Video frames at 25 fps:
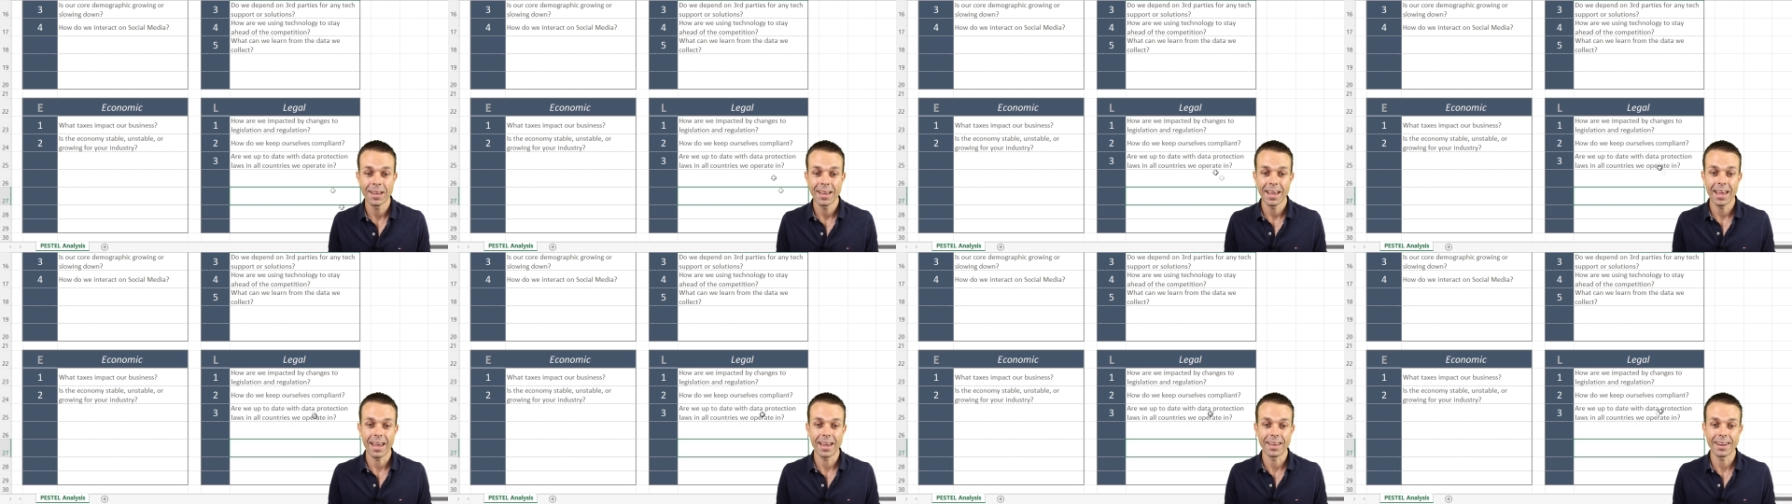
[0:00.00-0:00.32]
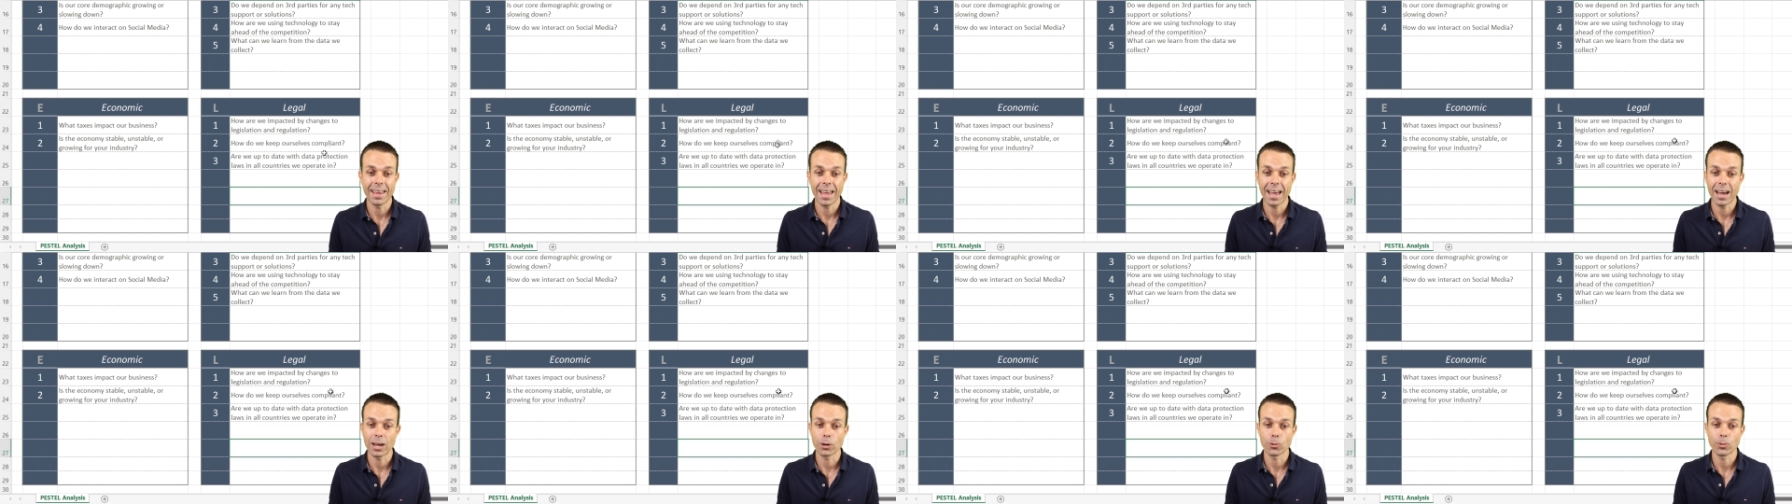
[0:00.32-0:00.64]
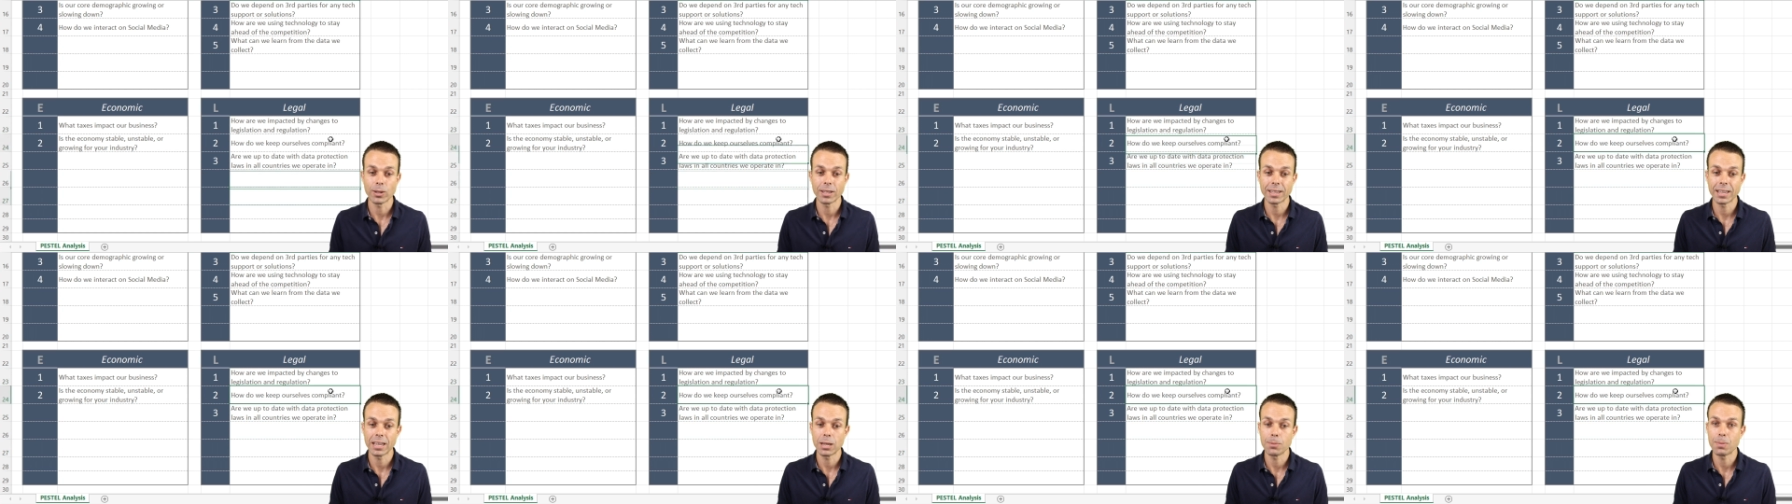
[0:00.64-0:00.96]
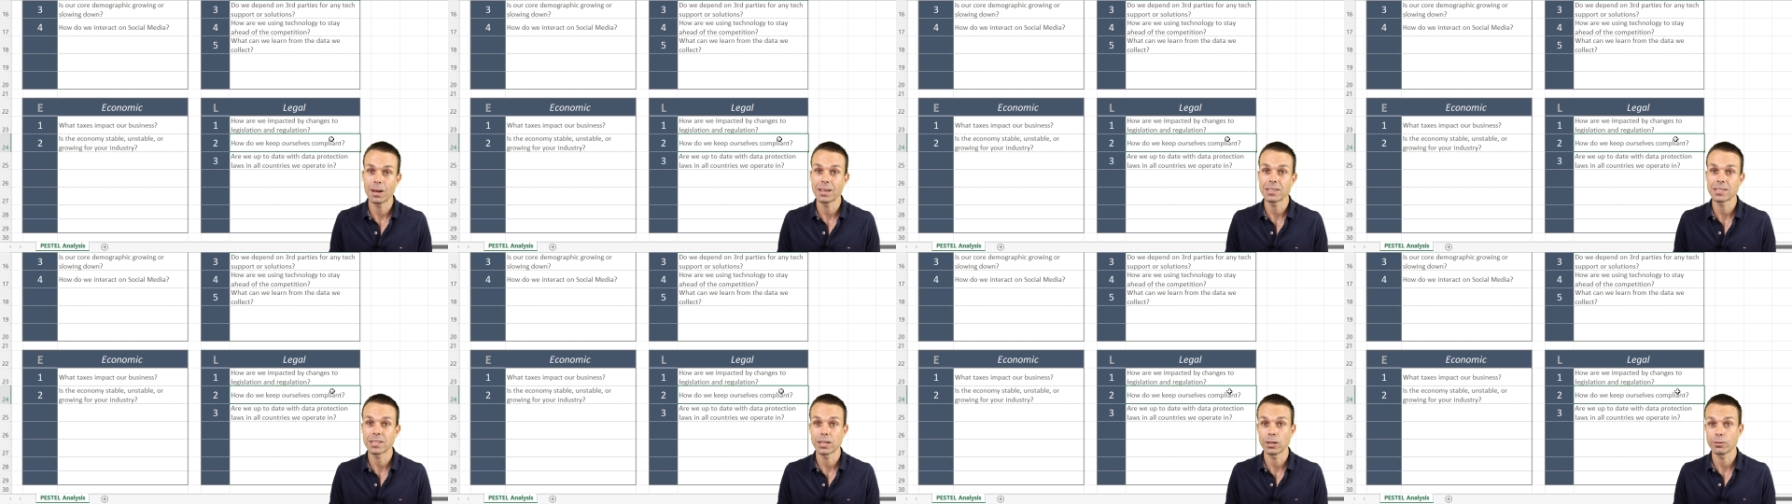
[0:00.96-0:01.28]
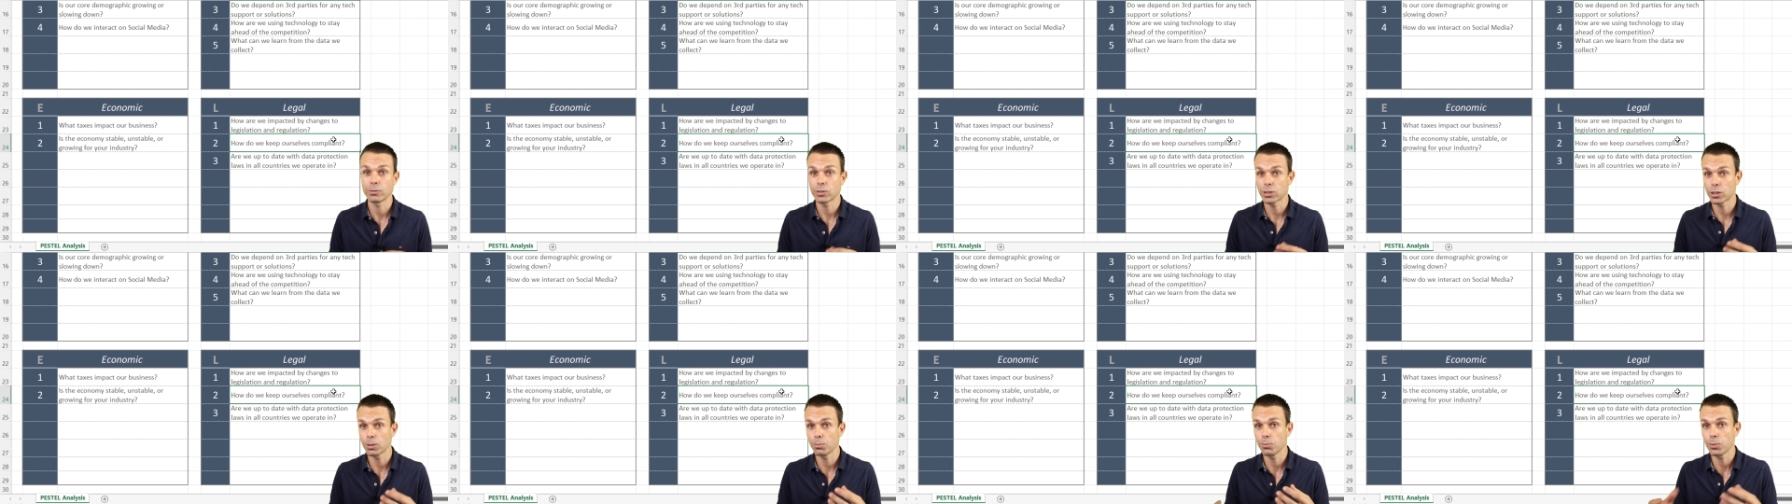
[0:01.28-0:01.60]
And how do we keep
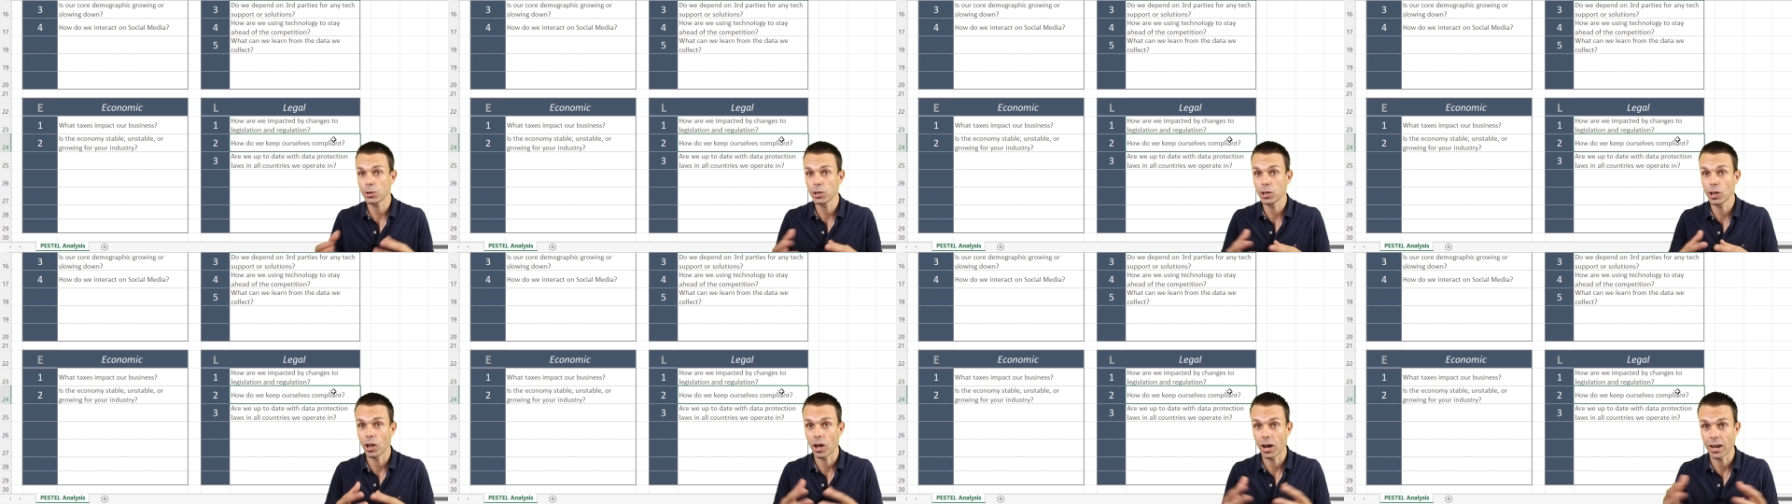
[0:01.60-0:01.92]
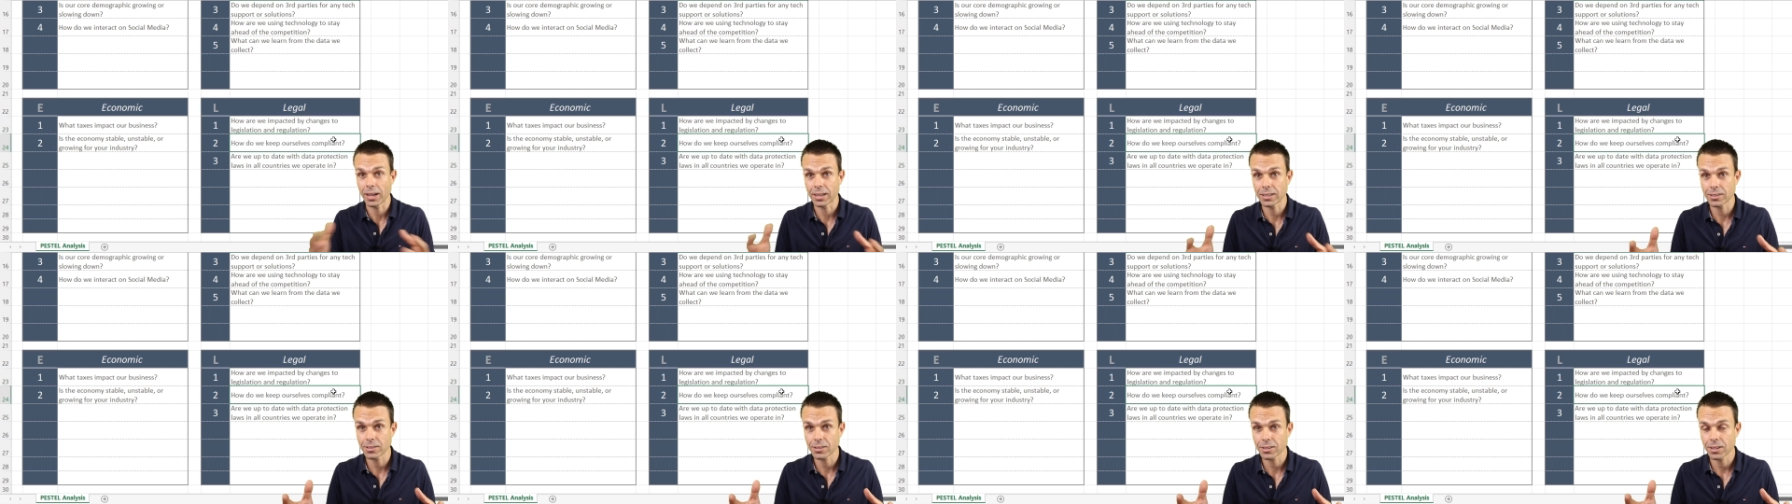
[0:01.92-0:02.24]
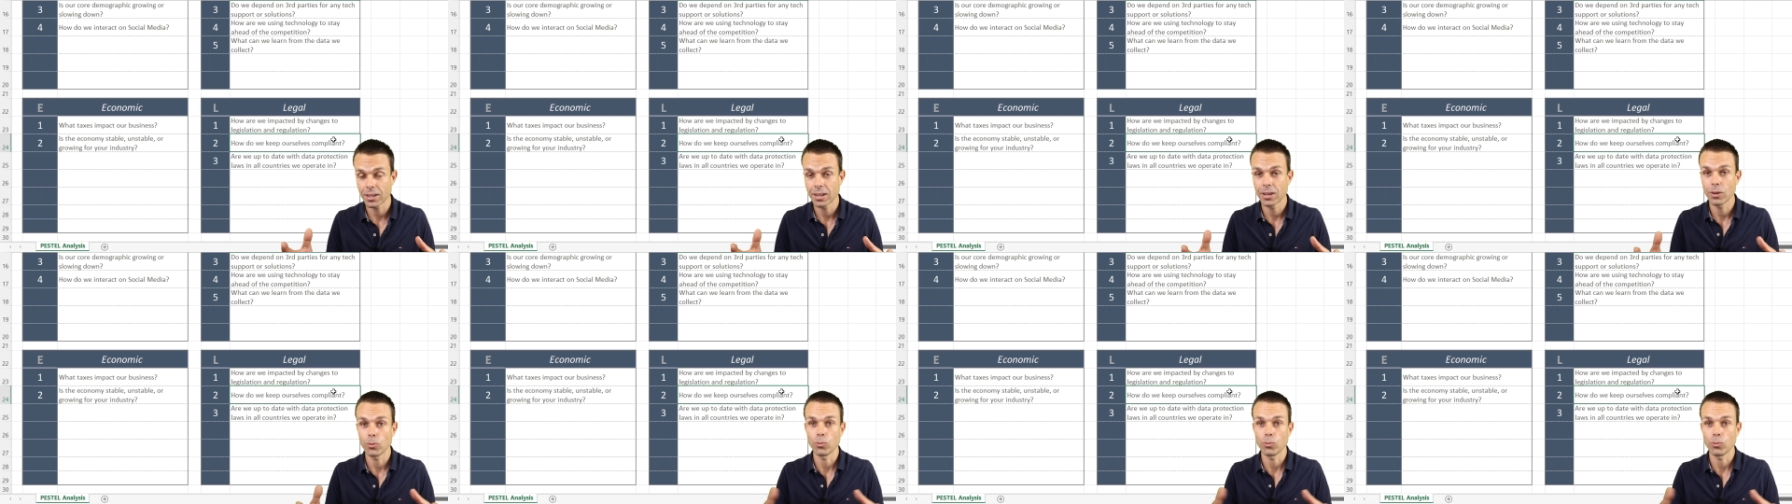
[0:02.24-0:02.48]
ourselves compliant